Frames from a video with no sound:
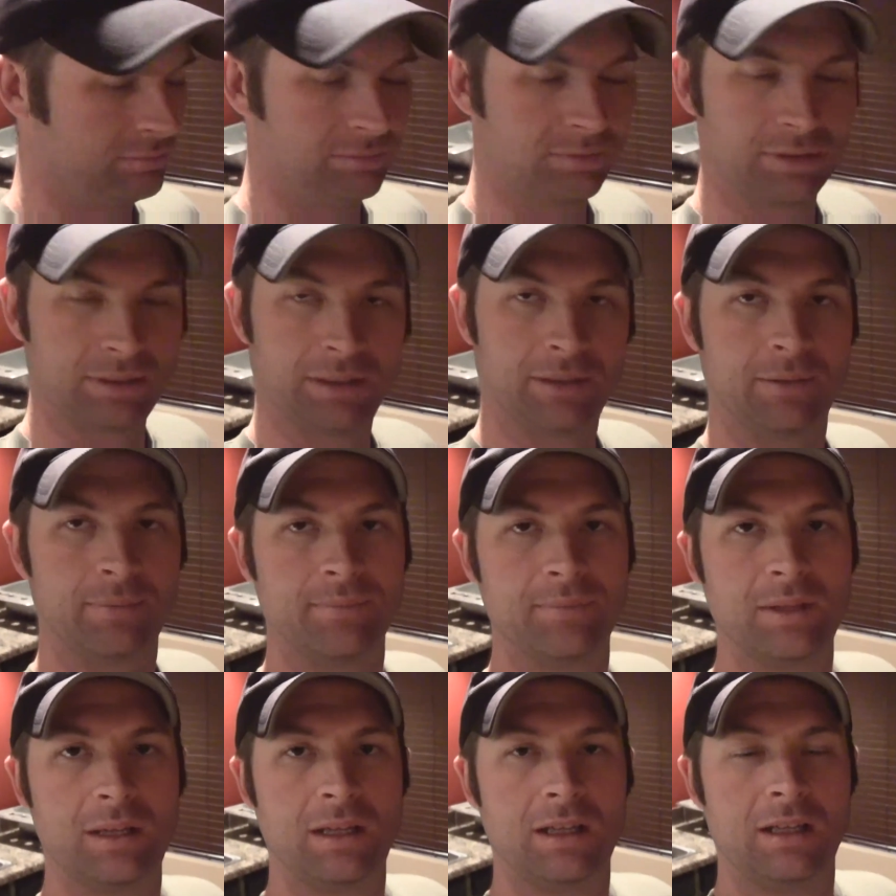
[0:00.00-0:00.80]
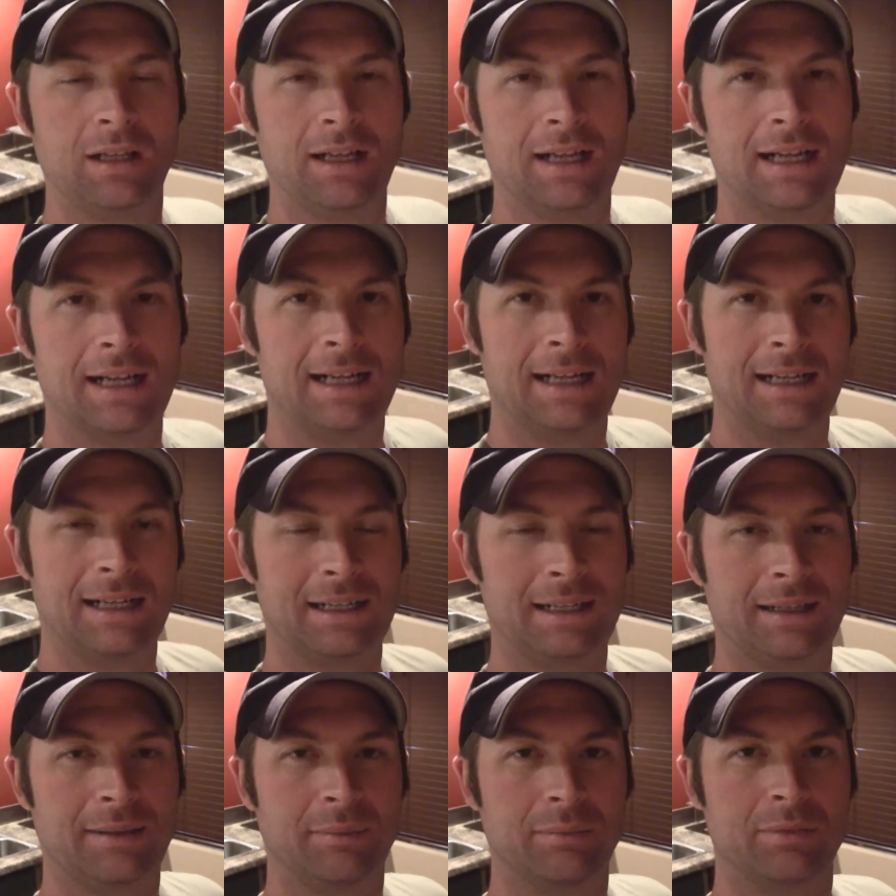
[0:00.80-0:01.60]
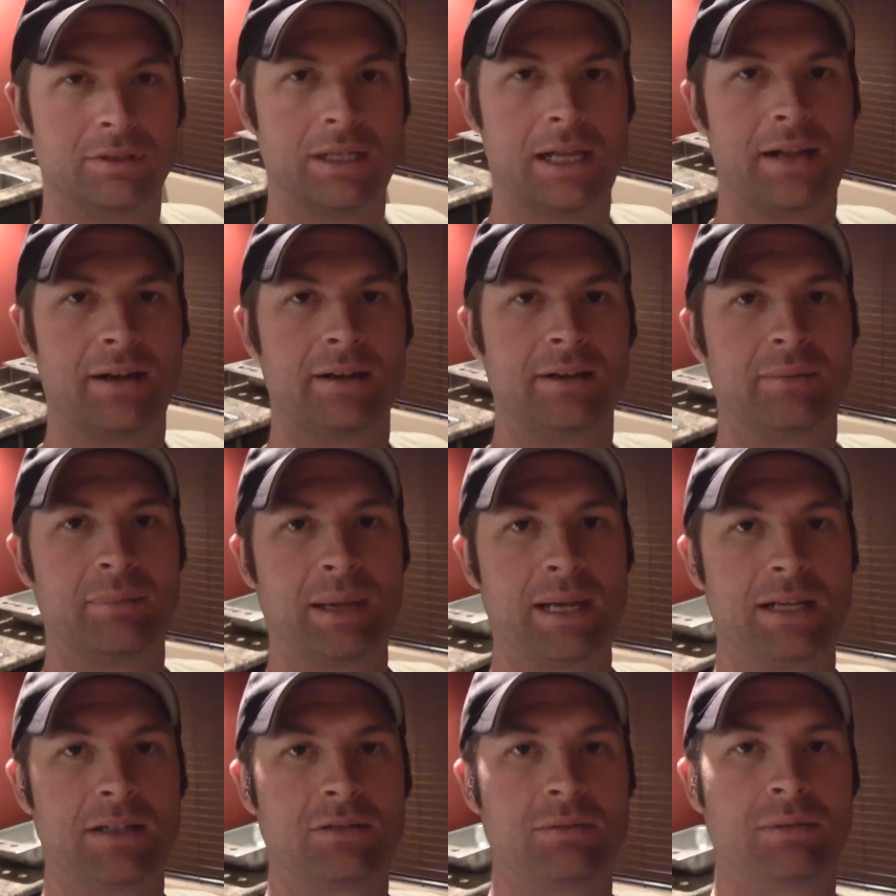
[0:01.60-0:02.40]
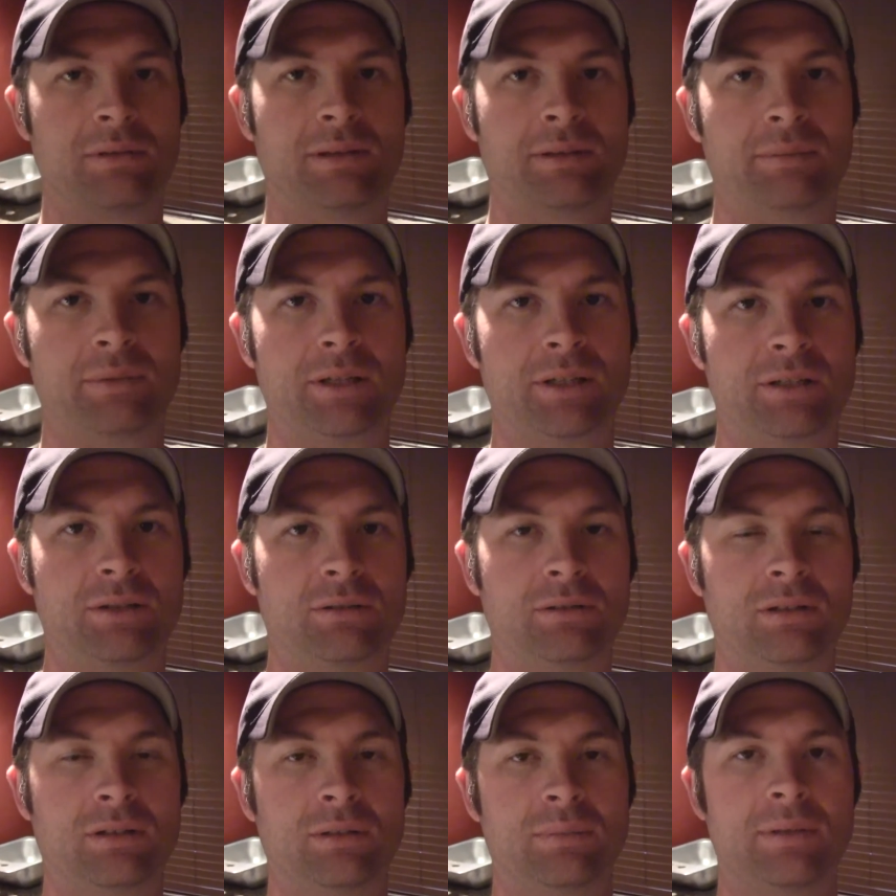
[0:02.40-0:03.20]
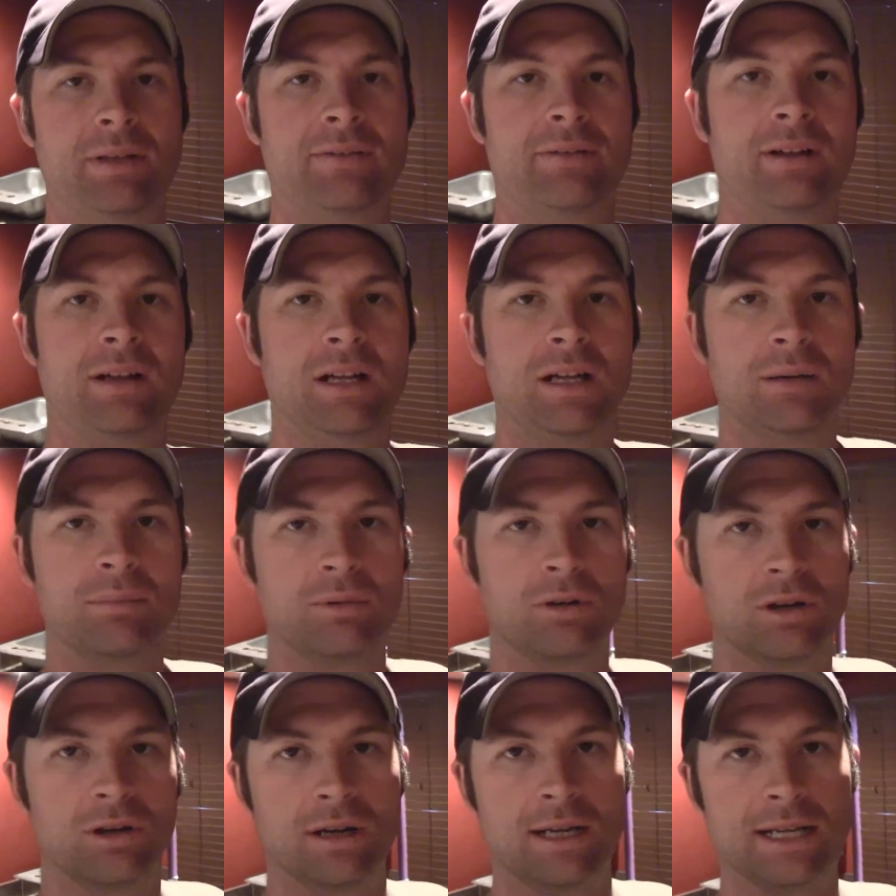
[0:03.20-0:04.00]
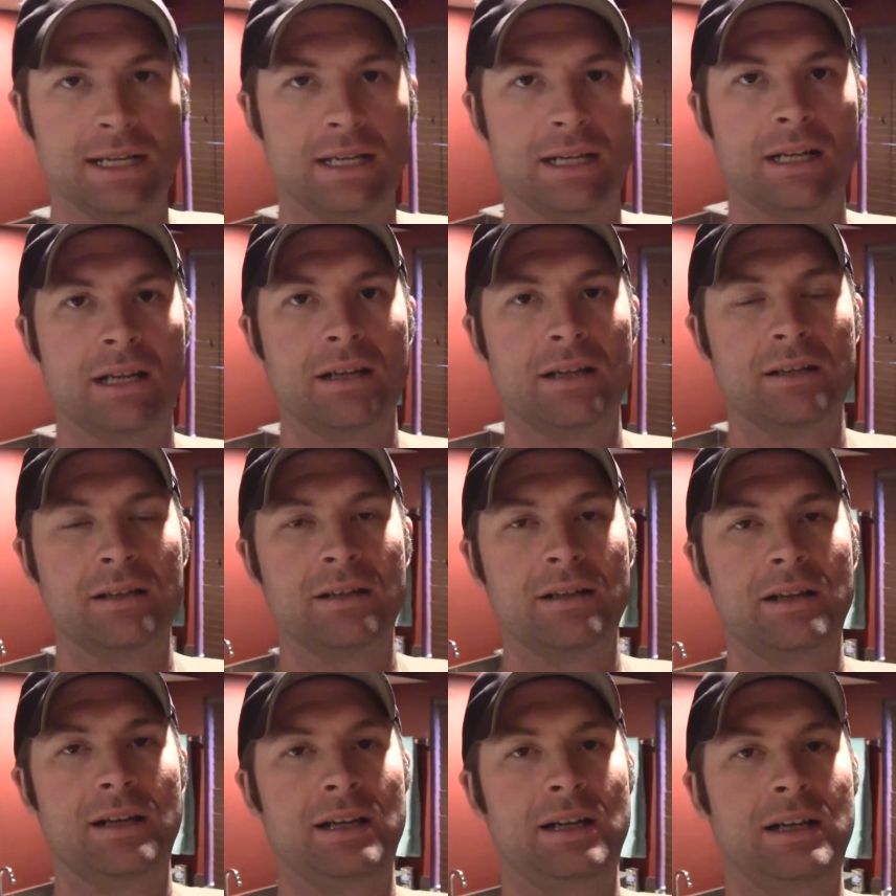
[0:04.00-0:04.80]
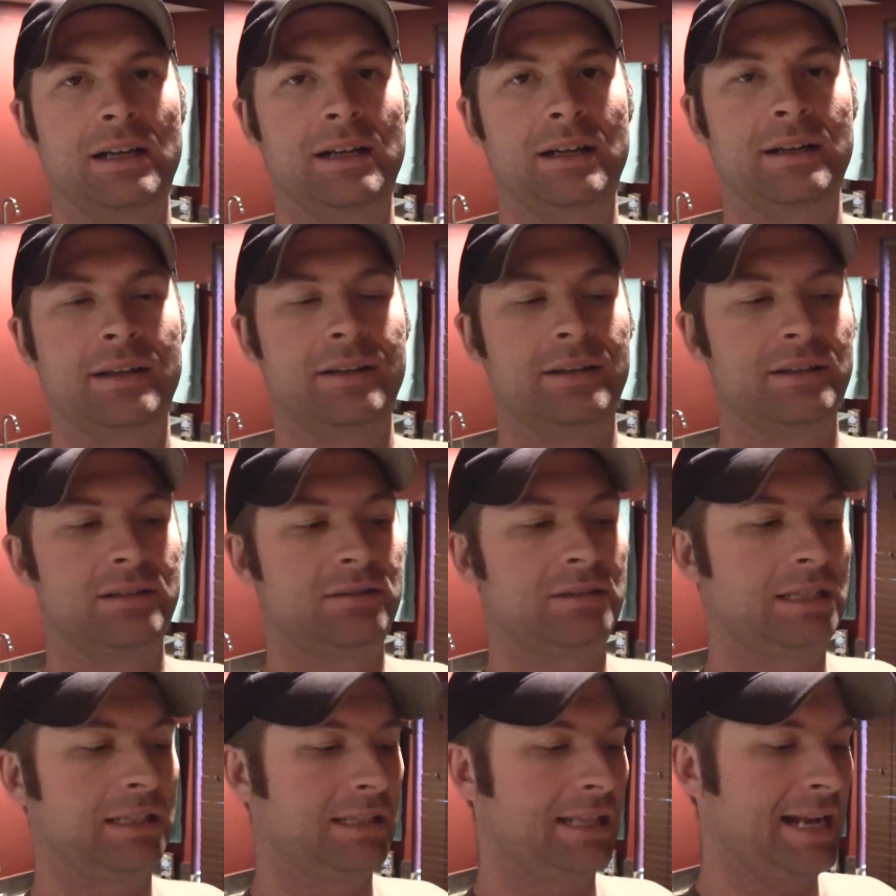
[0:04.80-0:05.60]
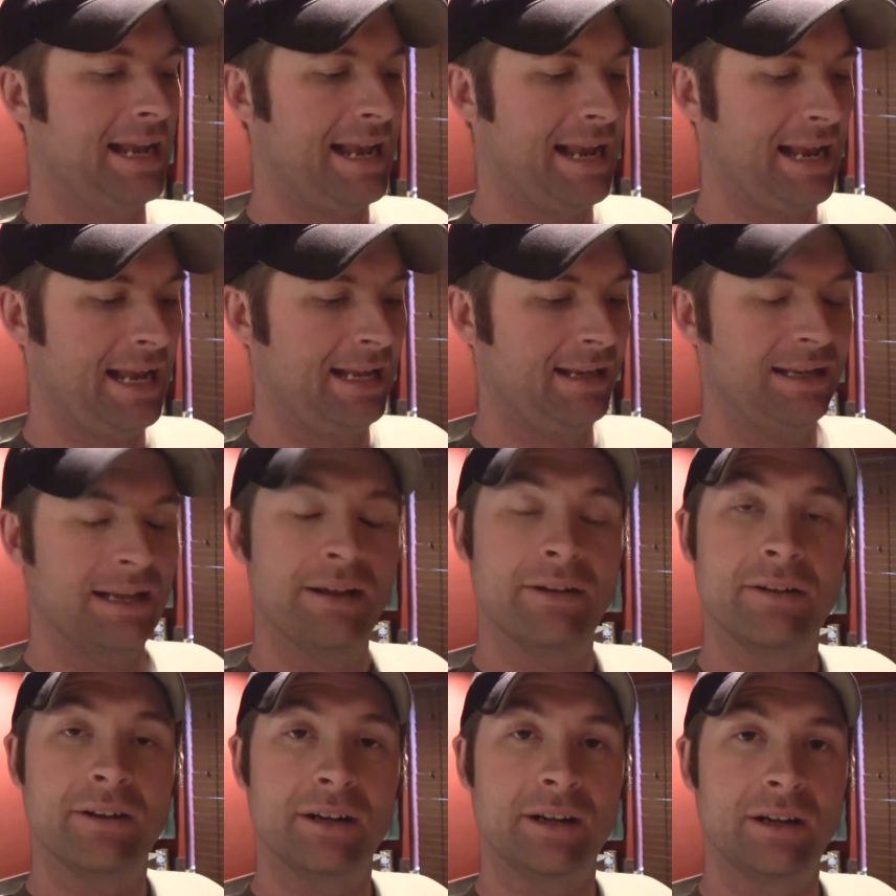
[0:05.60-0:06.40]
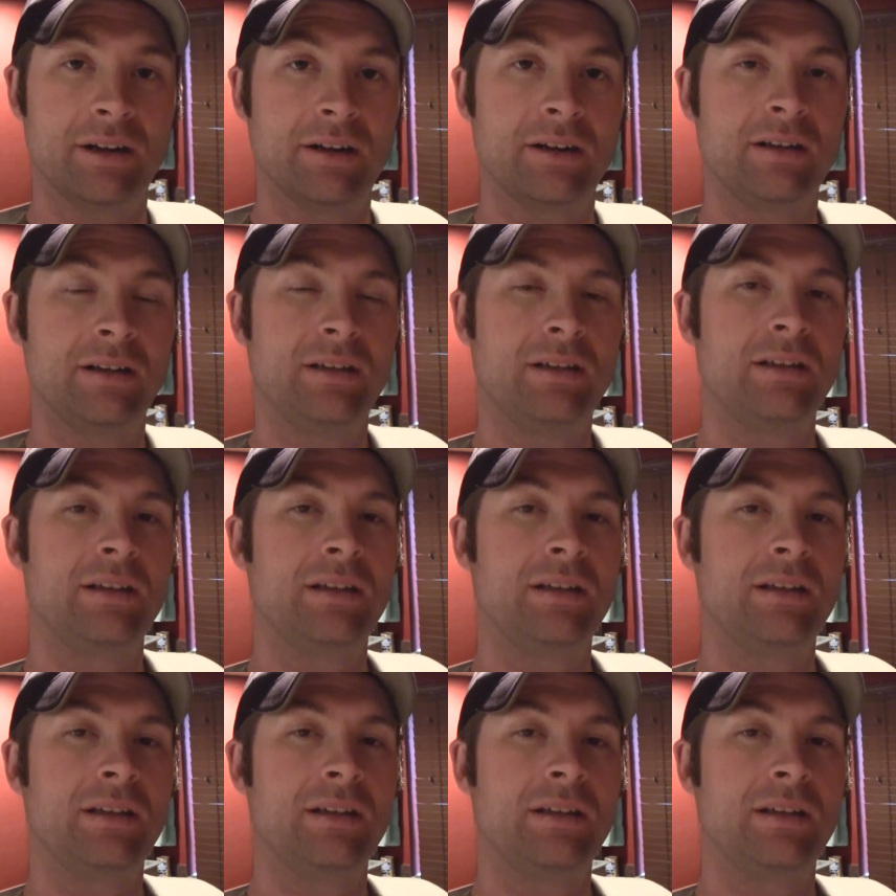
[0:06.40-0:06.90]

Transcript: So down in the basement, I'm going to do a little bit of an upgrade. The sink that I had down here